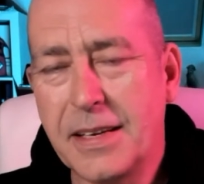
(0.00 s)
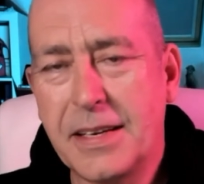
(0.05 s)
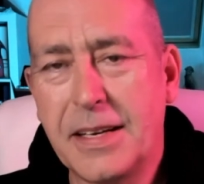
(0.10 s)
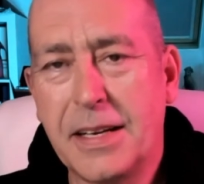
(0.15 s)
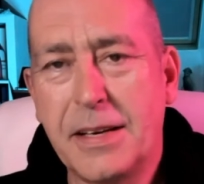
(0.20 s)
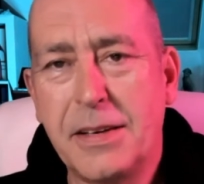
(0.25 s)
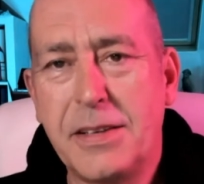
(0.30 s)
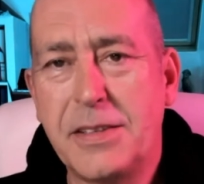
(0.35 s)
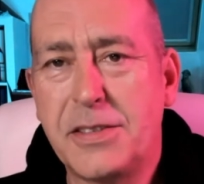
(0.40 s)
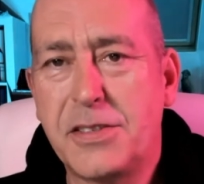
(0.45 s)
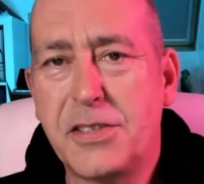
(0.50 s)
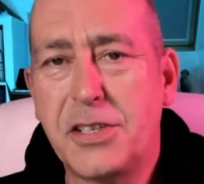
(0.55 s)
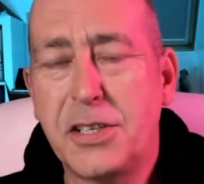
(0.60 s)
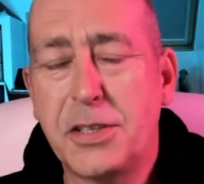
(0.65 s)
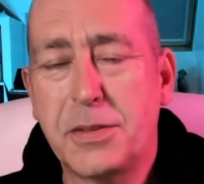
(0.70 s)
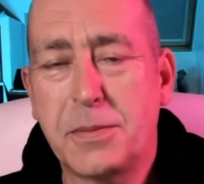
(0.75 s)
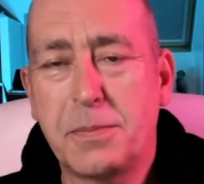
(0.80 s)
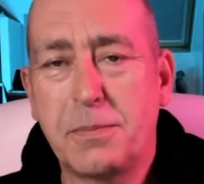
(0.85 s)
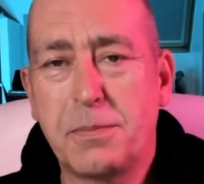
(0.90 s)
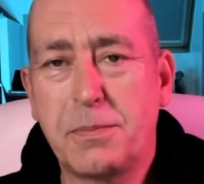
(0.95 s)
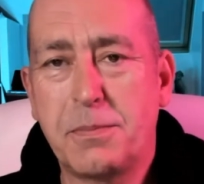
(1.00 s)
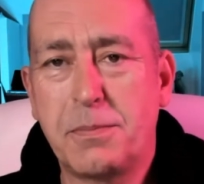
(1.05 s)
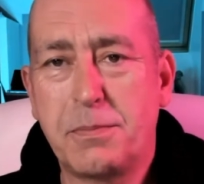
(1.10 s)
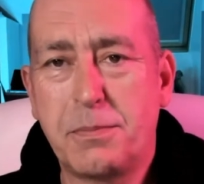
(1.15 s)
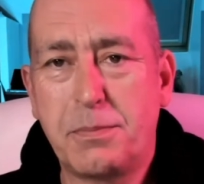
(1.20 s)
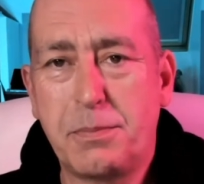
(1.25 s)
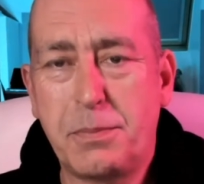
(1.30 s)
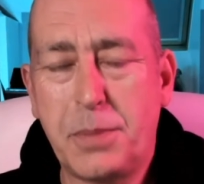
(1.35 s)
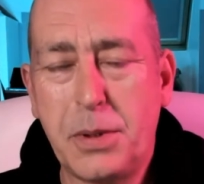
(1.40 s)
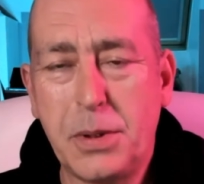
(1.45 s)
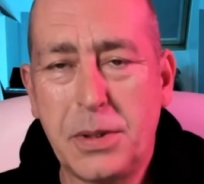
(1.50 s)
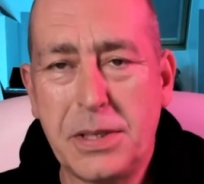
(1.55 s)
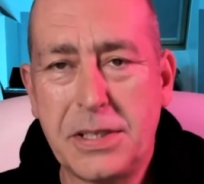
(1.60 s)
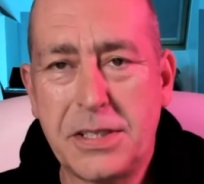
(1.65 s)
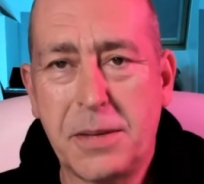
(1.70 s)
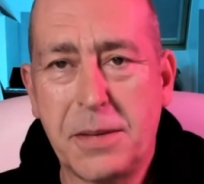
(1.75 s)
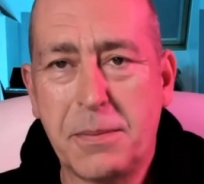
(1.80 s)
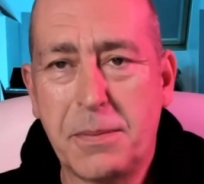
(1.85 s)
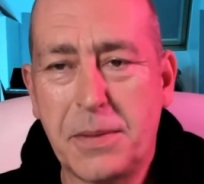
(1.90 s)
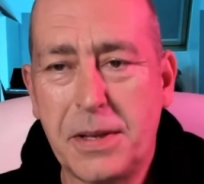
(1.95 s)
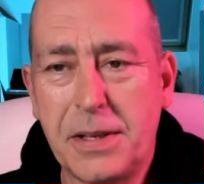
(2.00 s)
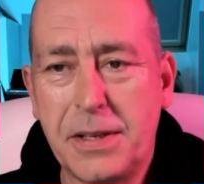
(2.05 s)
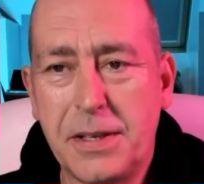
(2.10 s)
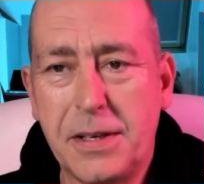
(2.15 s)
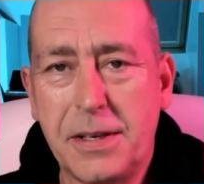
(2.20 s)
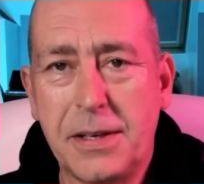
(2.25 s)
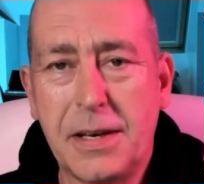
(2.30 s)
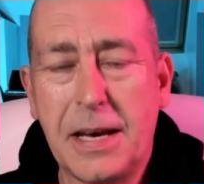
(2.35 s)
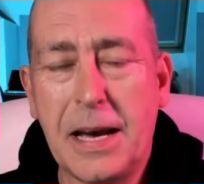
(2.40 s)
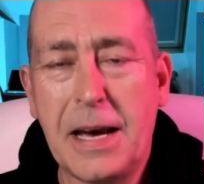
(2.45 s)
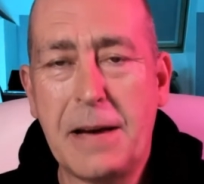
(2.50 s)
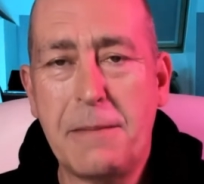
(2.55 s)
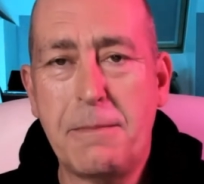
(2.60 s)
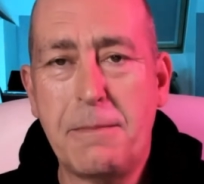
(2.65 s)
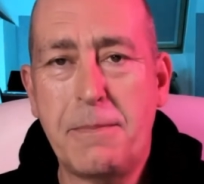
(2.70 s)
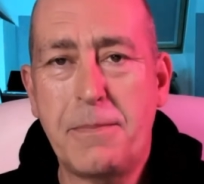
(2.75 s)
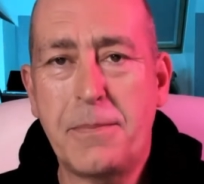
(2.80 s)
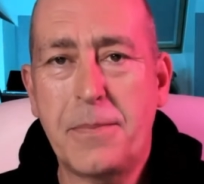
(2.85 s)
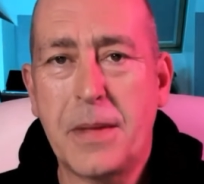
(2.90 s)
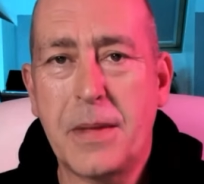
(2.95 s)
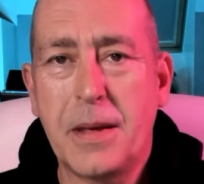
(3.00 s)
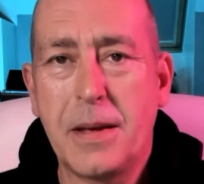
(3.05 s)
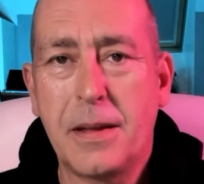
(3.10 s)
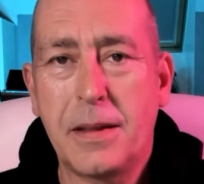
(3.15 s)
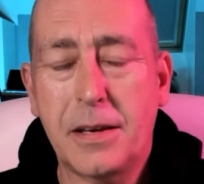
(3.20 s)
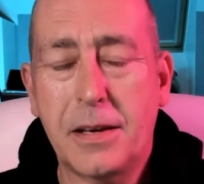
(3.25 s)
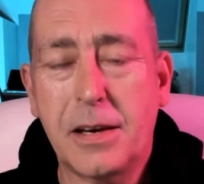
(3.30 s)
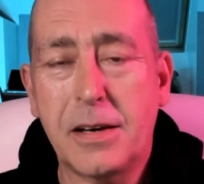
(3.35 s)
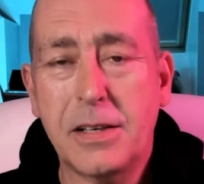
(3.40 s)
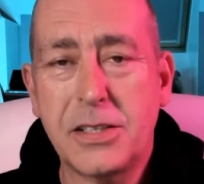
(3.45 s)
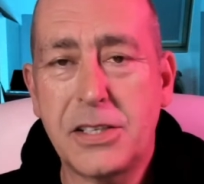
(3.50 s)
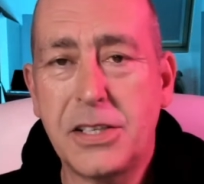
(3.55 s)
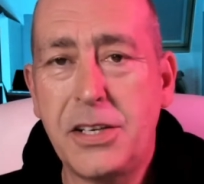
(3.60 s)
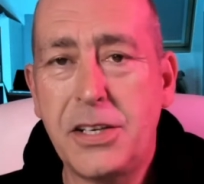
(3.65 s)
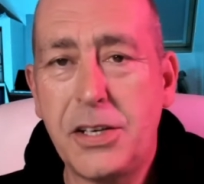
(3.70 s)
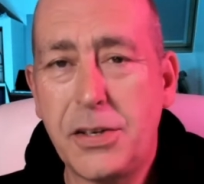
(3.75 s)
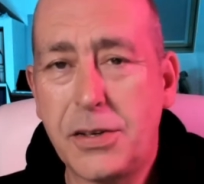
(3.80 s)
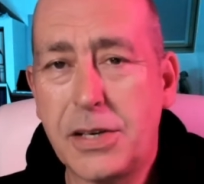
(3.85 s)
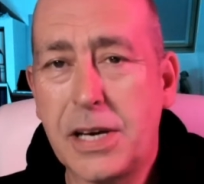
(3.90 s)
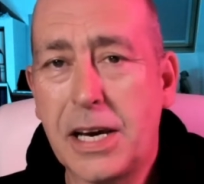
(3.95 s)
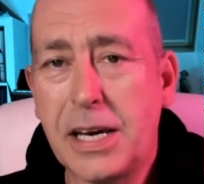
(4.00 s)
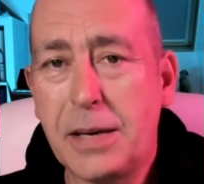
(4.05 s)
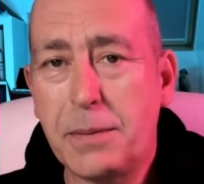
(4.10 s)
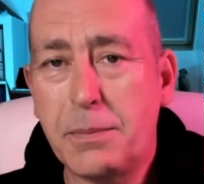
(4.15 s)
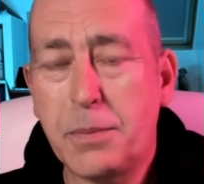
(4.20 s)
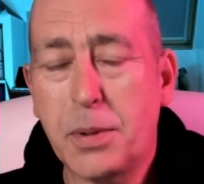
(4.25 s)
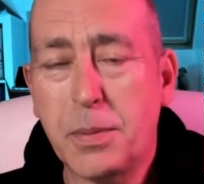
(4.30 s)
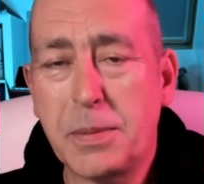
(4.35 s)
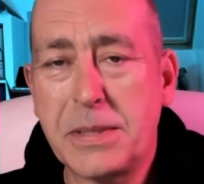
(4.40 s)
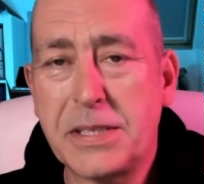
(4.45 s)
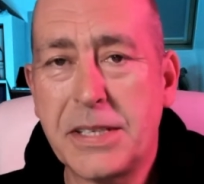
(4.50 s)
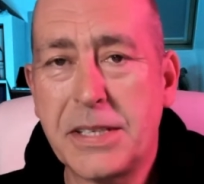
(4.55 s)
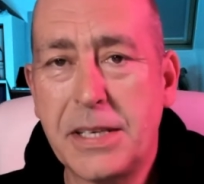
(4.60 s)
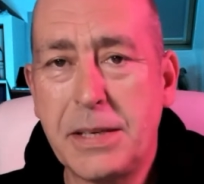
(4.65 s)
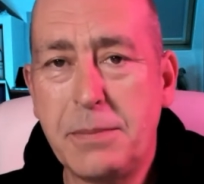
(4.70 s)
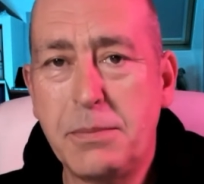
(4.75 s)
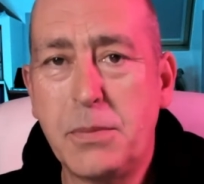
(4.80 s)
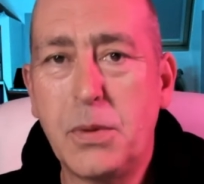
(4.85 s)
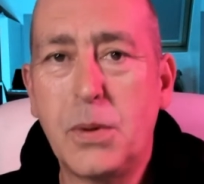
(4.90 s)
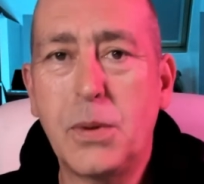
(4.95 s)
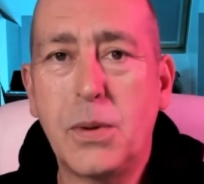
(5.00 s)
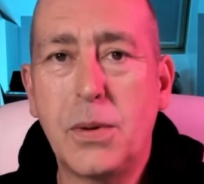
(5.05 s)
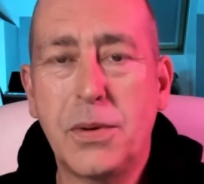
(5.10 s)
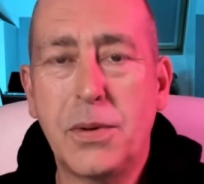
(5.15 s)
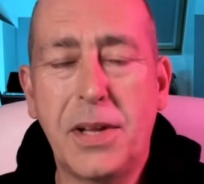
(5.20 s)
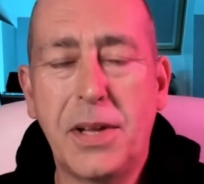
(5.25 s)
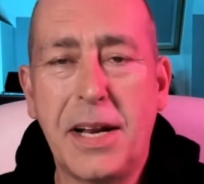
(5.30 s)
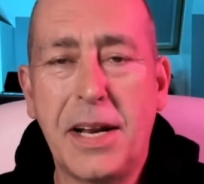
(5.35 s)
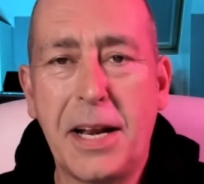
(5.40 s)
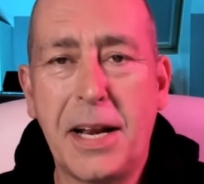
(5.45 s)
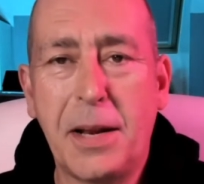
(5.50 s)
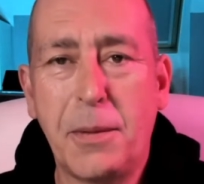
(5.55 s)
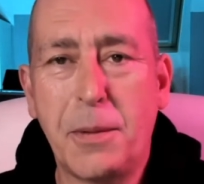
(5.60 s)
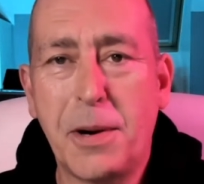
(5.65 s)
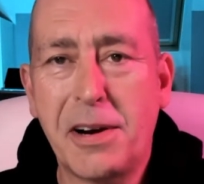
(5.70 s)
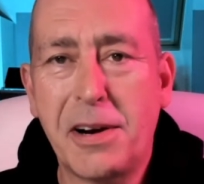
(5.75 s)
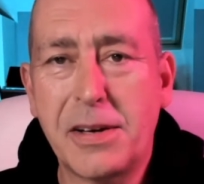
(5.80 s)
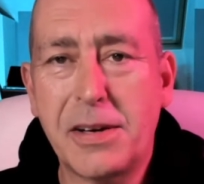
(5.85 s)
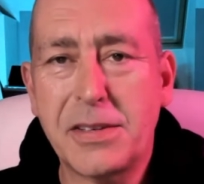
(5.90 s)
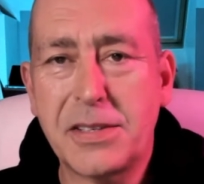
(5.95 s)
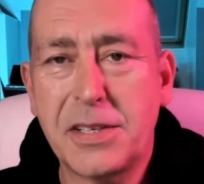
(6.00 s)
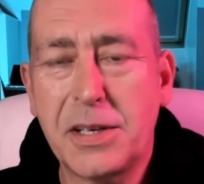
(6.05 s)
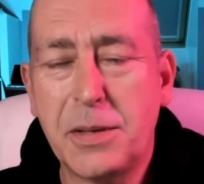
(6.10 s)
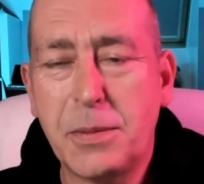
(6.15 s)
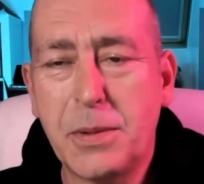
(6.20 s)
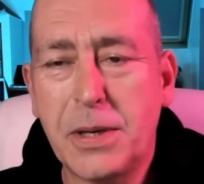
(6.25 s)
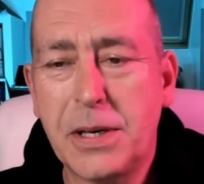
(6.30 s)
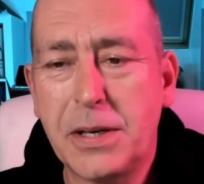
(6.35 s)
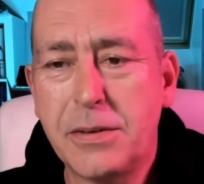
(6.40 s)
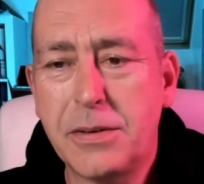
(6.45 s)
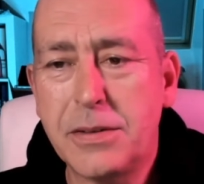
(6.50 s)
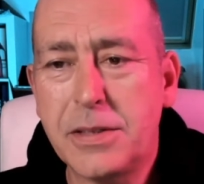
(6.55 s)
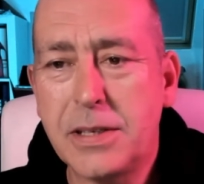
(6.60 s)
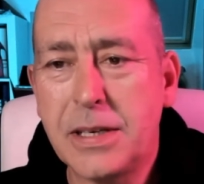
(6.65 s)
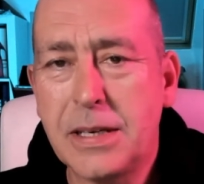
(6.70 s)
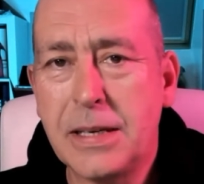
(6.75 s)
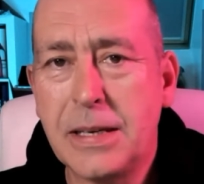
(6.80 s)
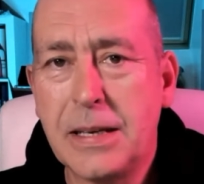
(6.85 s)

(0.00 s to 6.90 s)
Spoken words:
is just purely something that the guys in the UK probably see more than anywhere else in the world,